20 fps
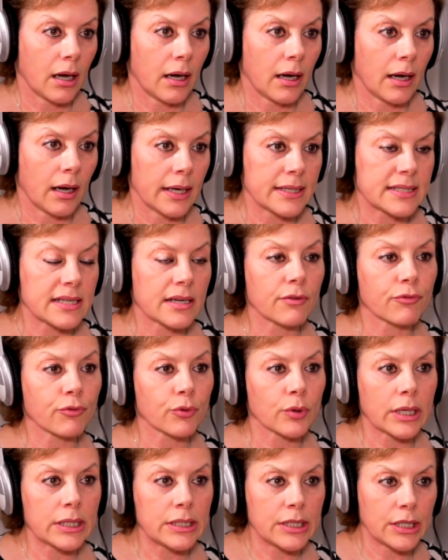I did it
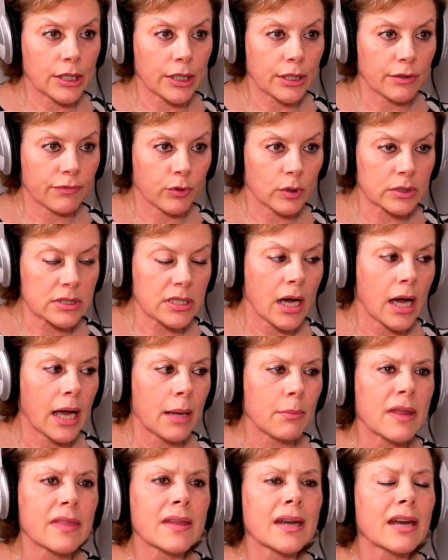for a year
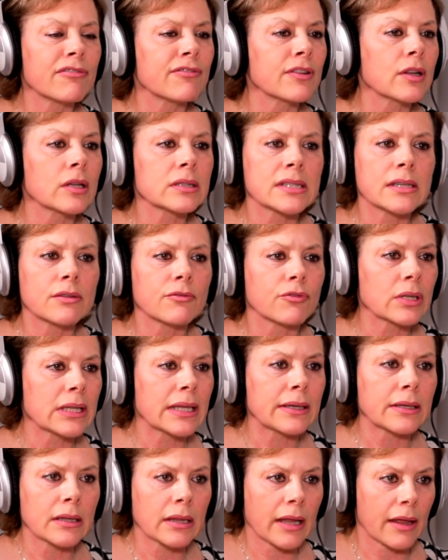full-time, and then I filled in for
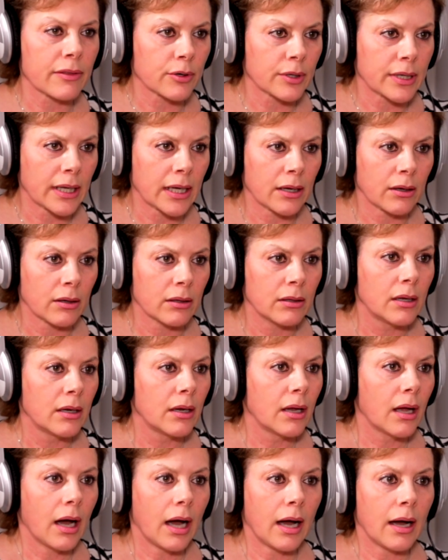Linda Leatherdale,
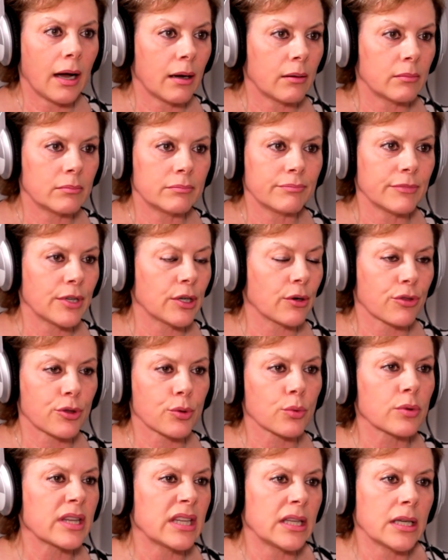
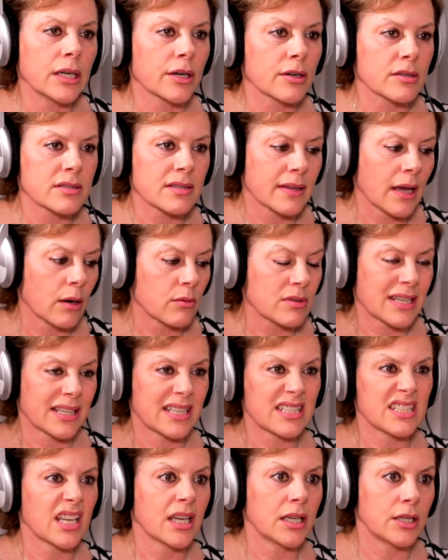through the years. And that was
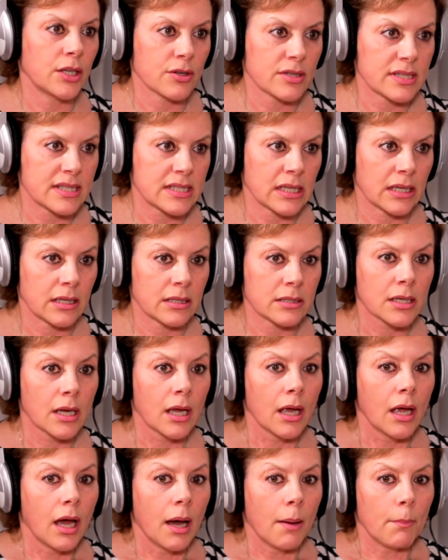like a 10-year stint.
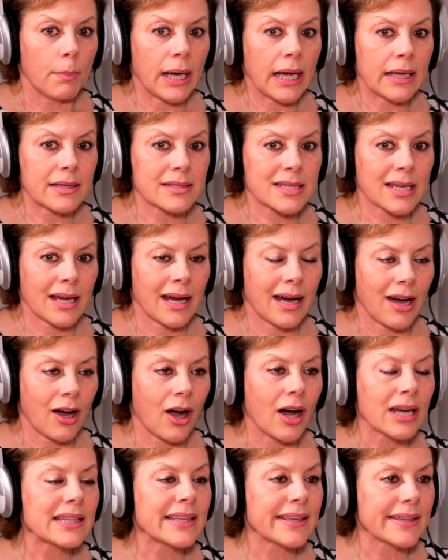But
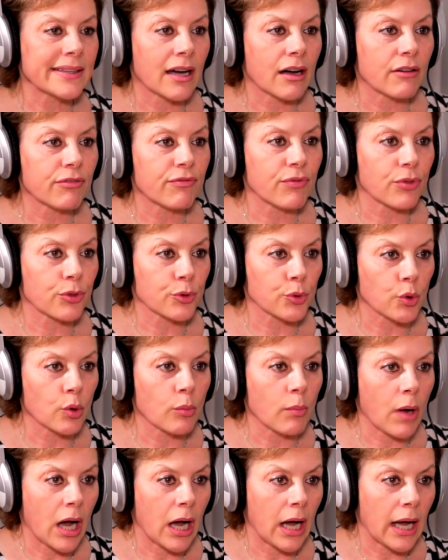oddly enough,
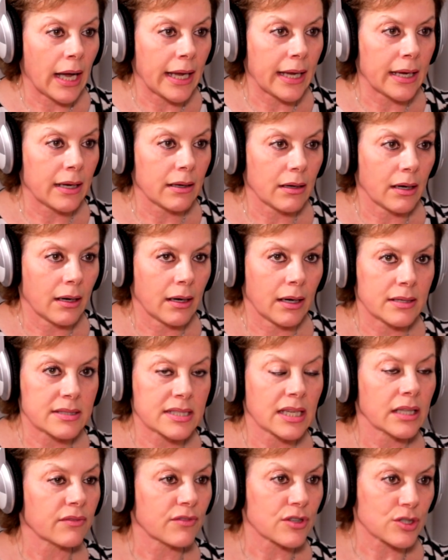through my
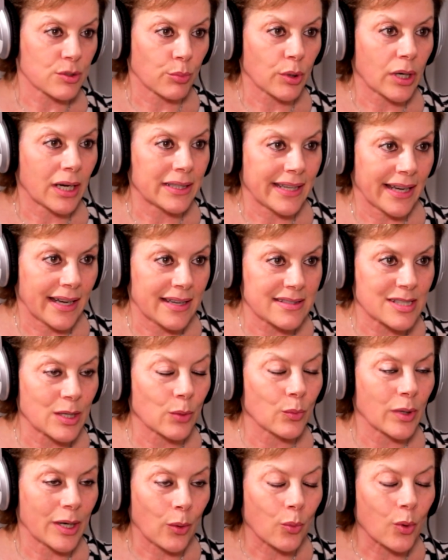television
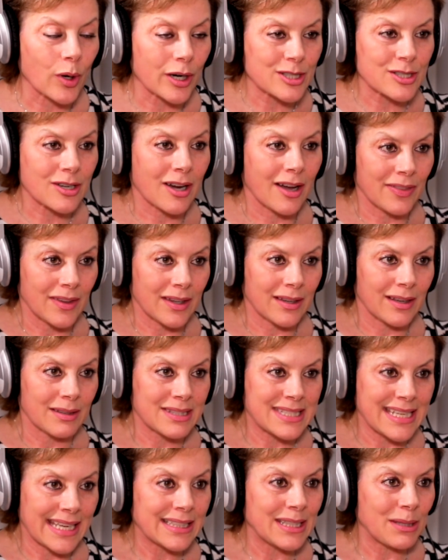broadcasting, when I worked on
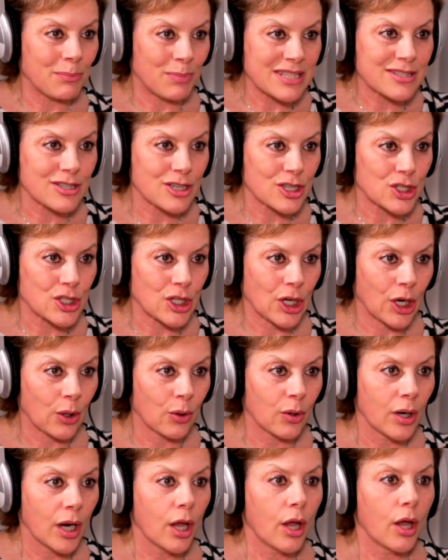the daily business
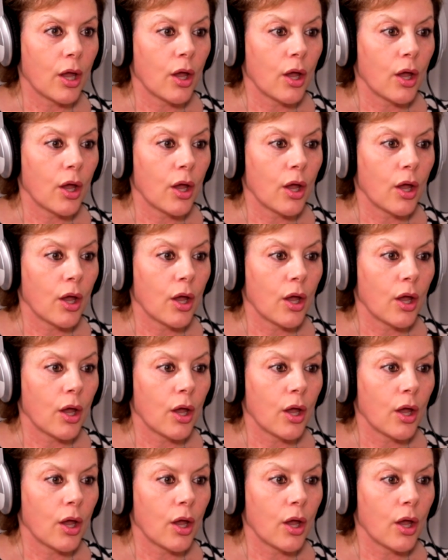show,